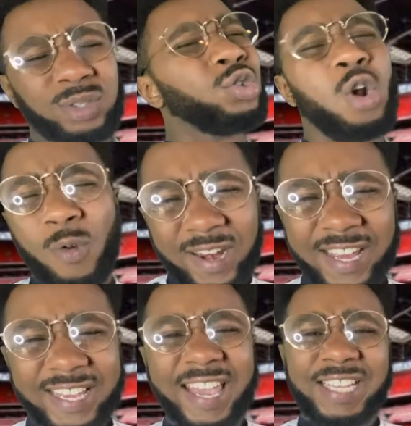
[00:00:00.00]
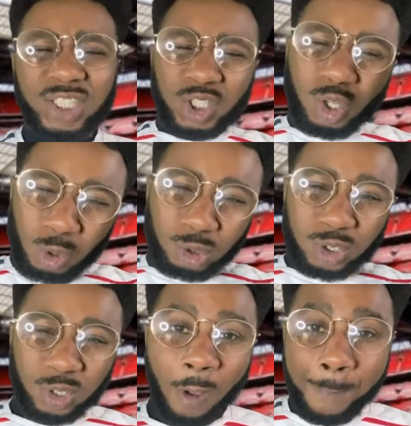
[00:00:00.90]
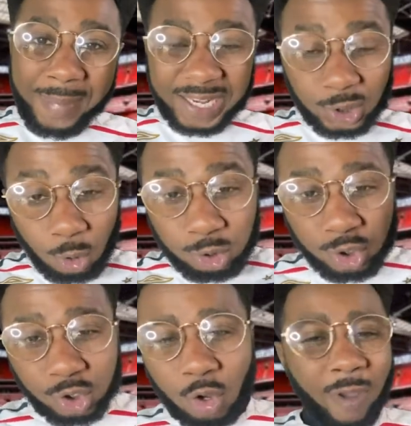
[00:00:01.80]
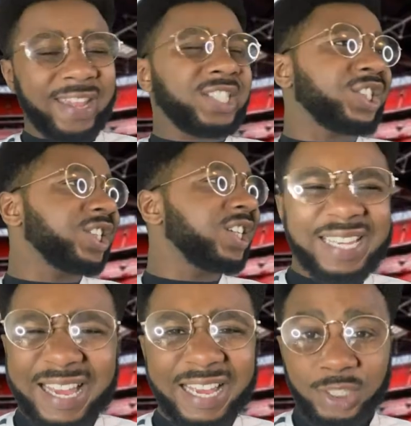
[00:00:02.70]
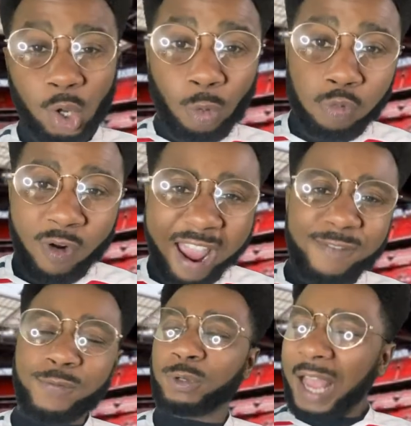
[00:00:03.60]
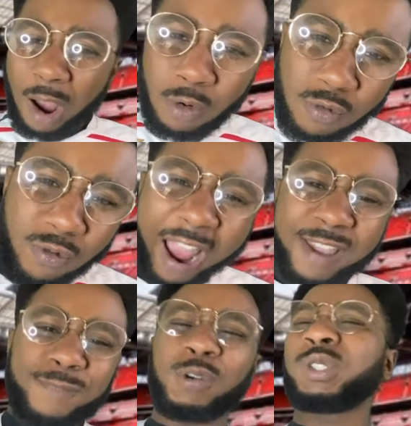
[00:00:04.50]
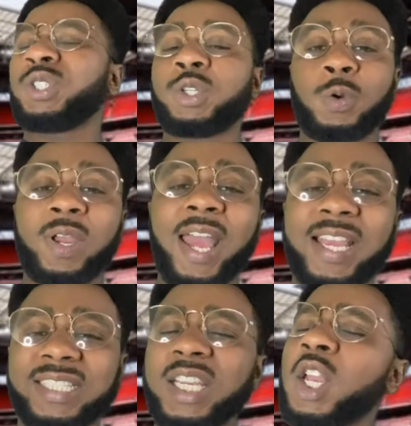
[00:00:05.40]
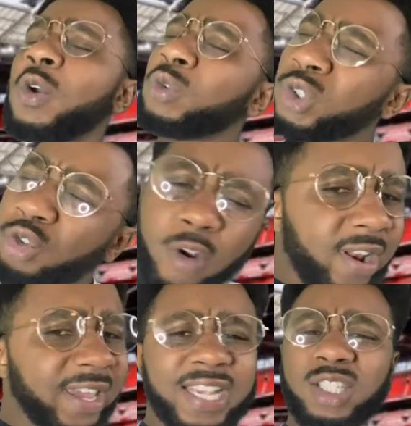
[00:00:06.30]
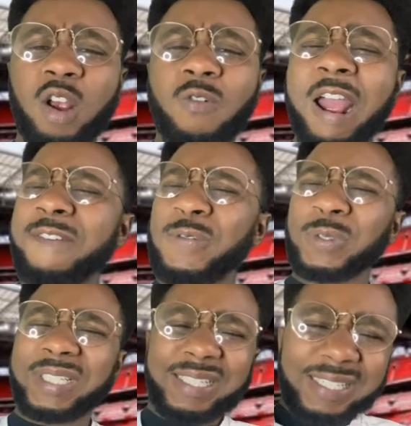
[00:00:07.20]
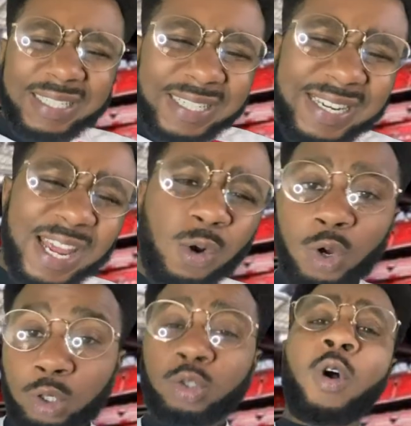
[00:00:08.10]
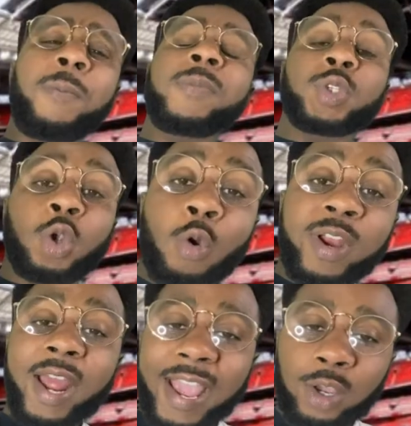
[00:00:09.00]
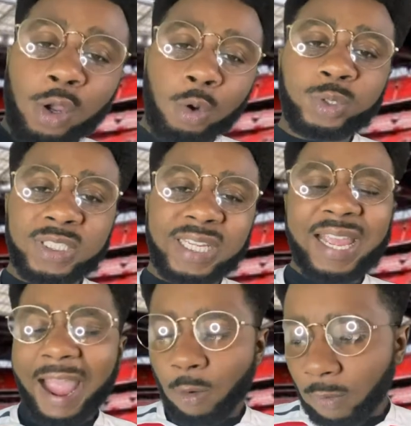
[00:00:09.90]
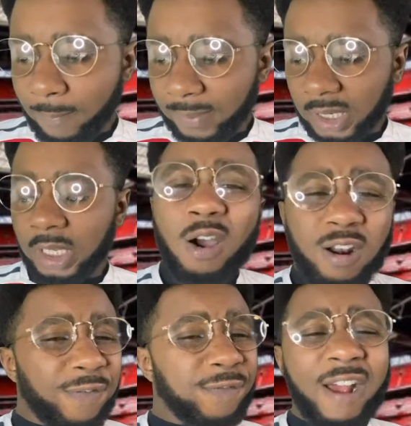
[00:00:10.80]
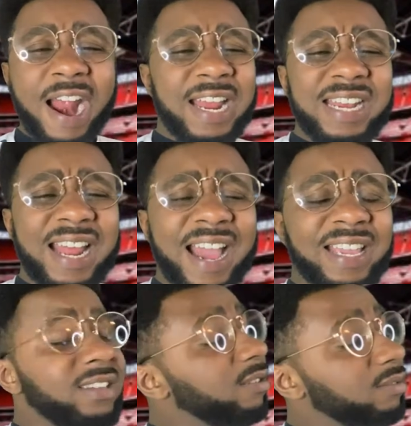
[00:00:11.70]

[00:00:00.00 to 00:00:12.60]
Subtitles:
Drawing against those scumbags, those Scottish, your rivals, our rivals, you know, guys. Drawing against our rivals. Nil, not scoring a goal today at Wembley on a Friday night.